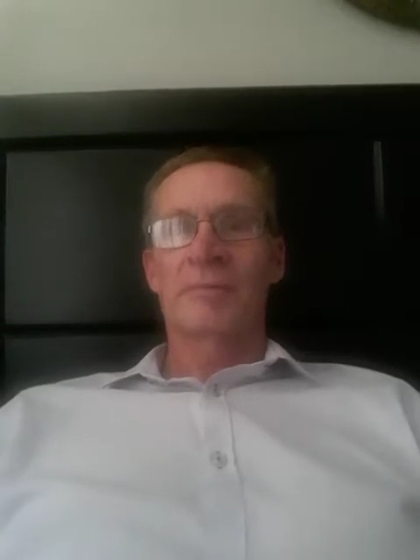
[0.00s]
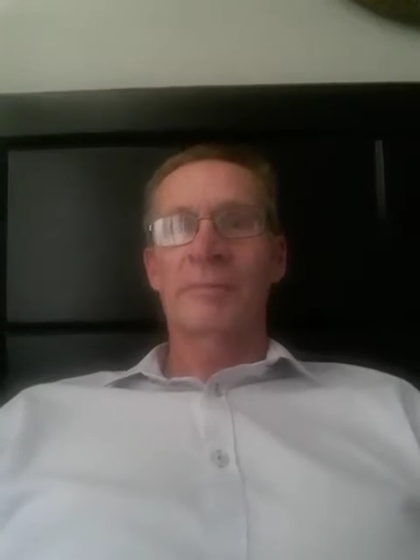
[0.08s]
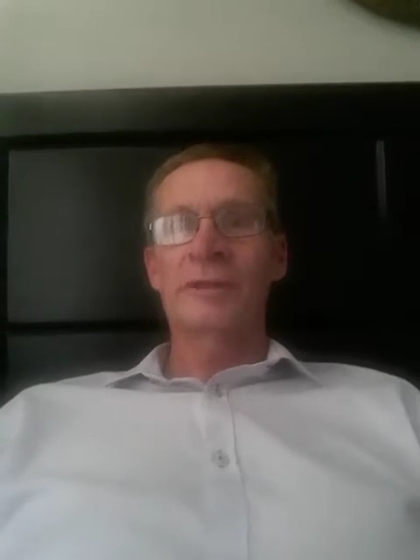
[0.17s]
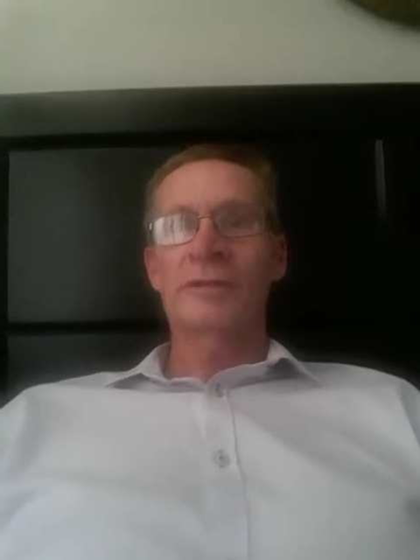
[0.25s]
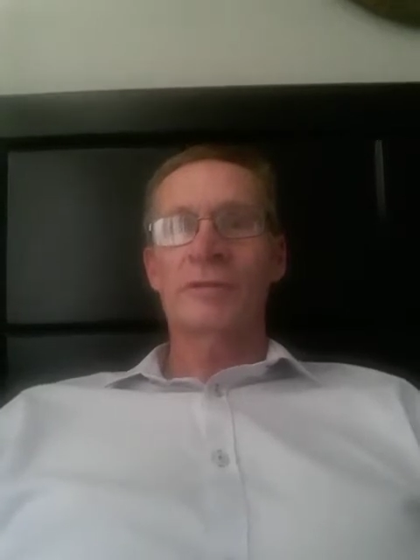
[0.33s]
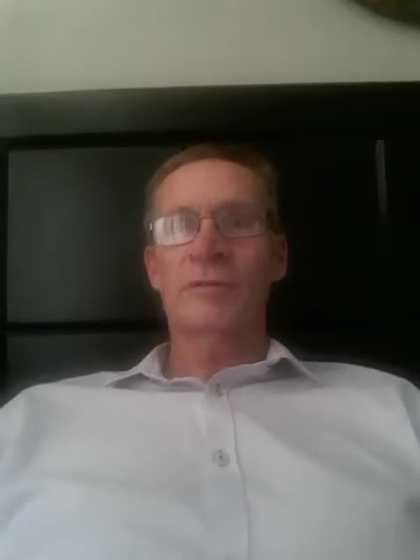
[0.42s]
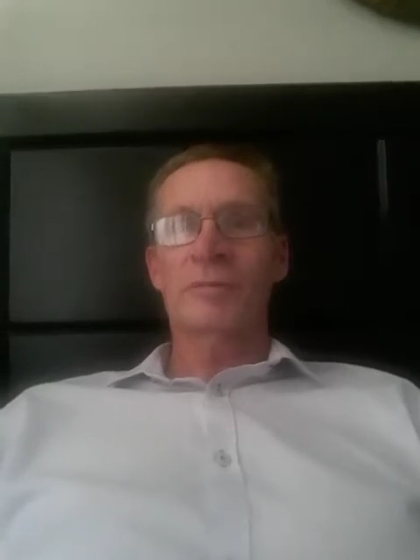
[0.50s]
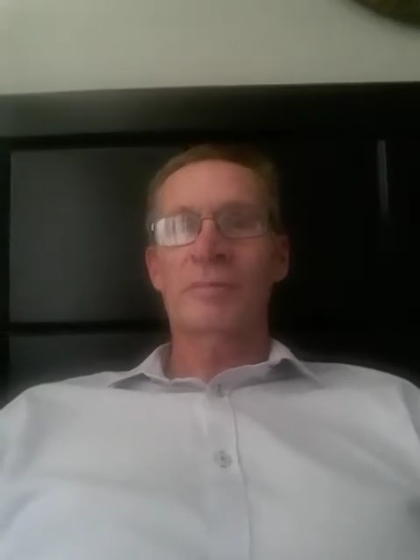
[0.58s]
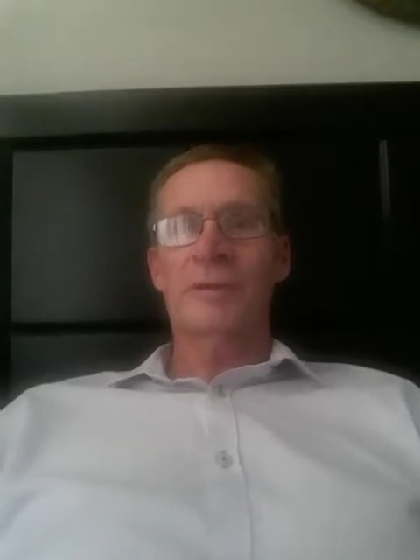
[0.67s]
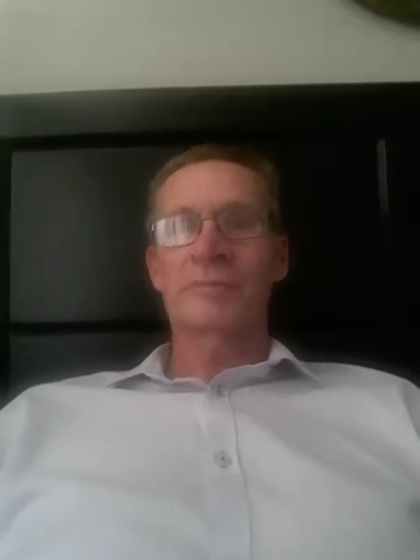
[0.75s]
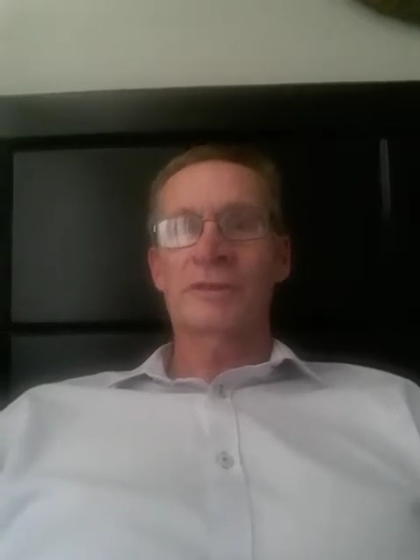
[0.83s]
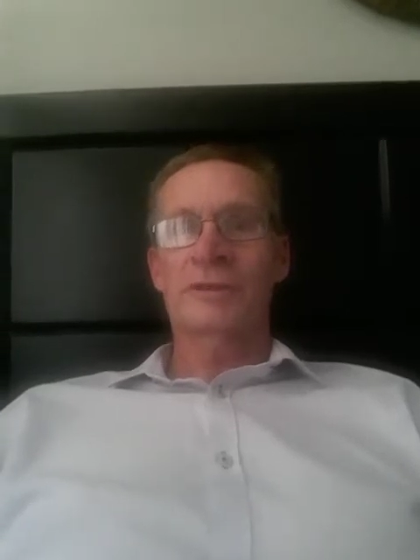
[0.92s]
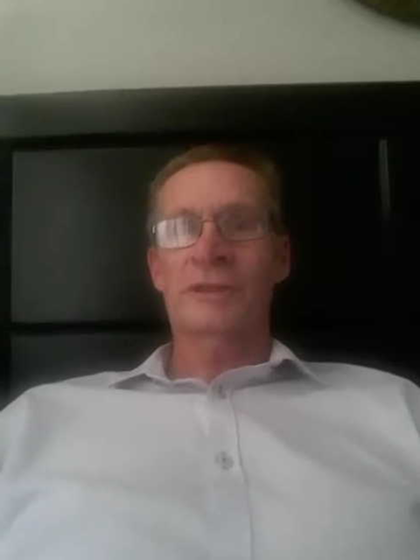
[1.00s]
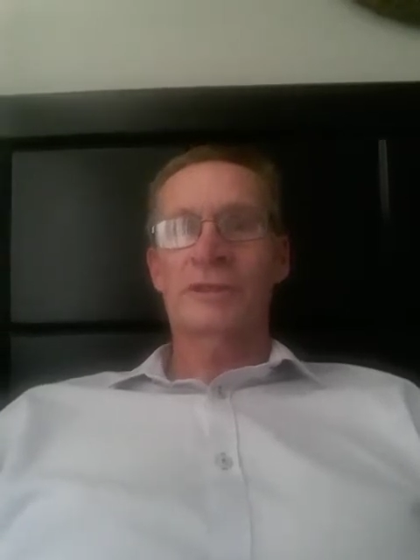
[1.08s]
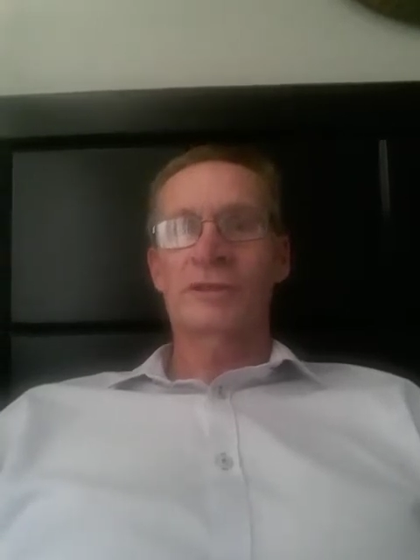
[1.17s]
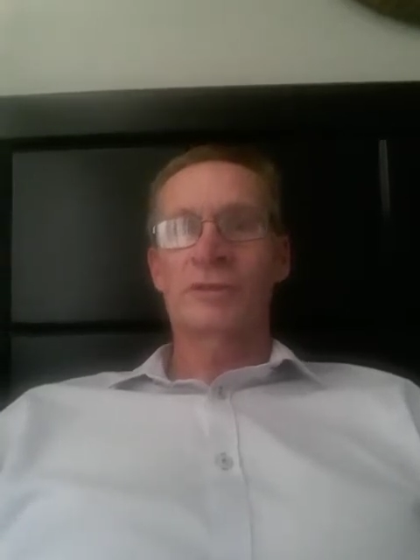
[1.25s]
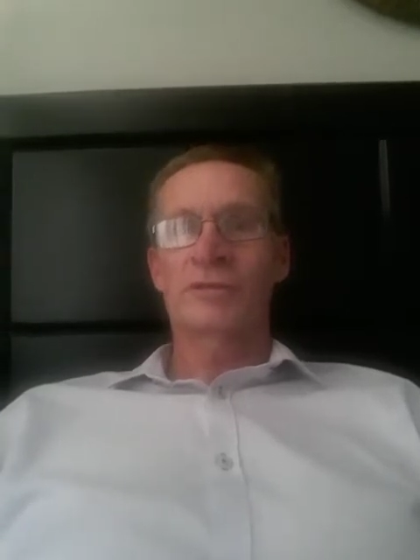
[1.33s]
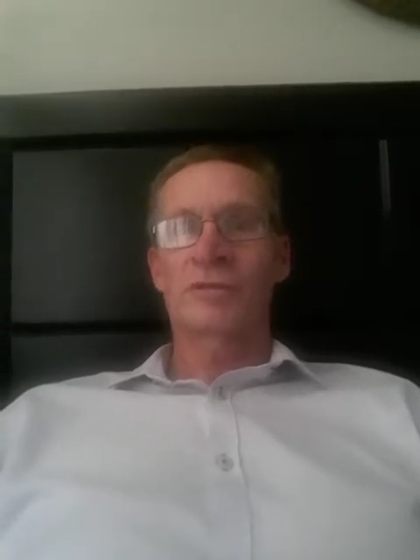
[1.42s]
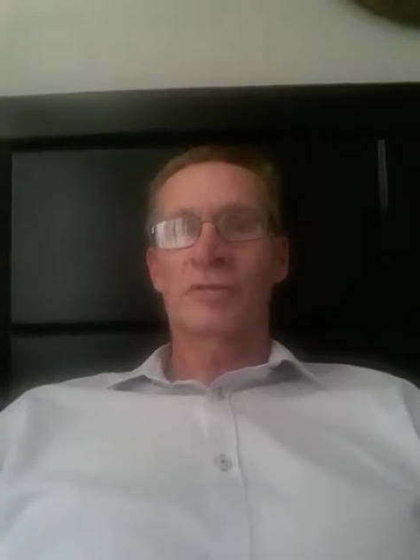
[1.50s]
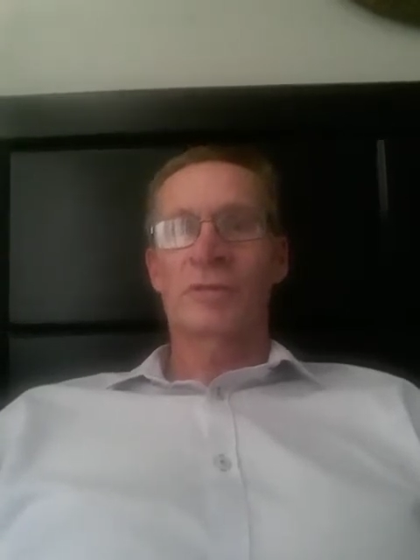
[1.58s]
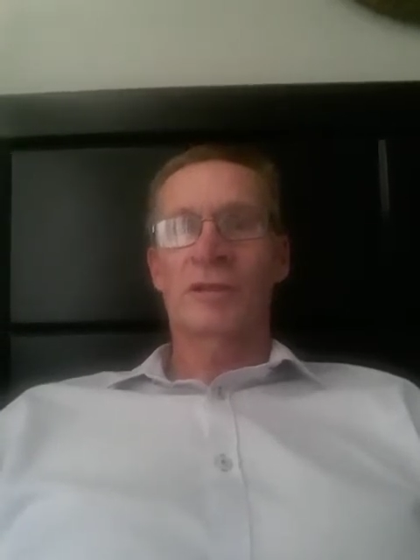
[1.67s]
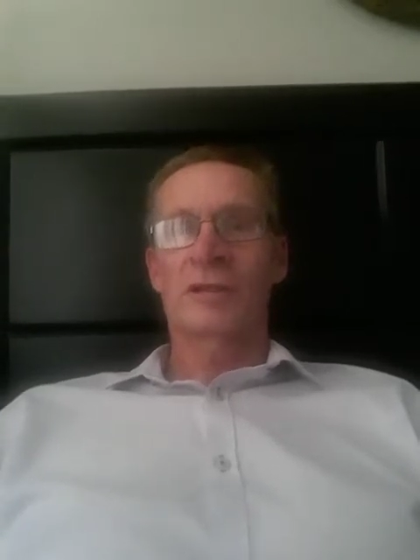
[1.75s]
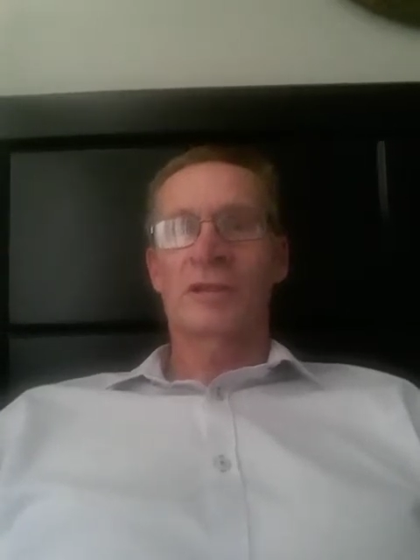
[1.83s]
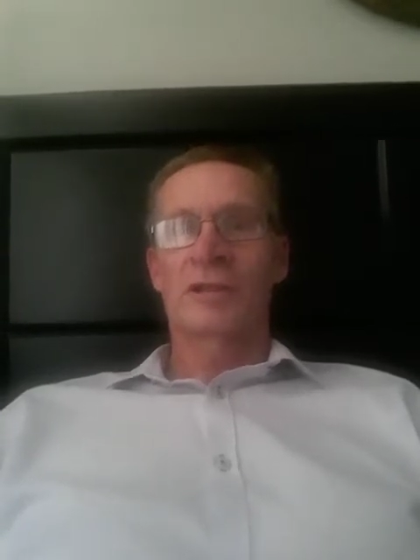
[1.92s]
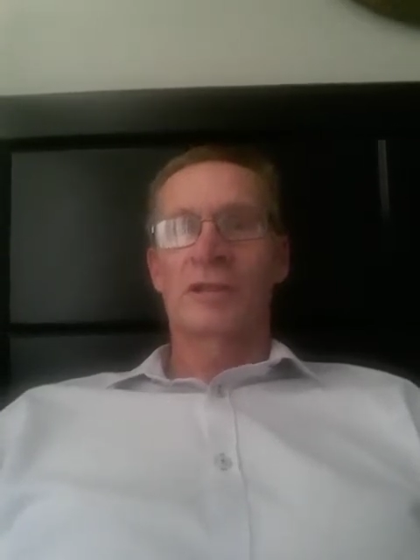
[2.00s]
petrol pump stations were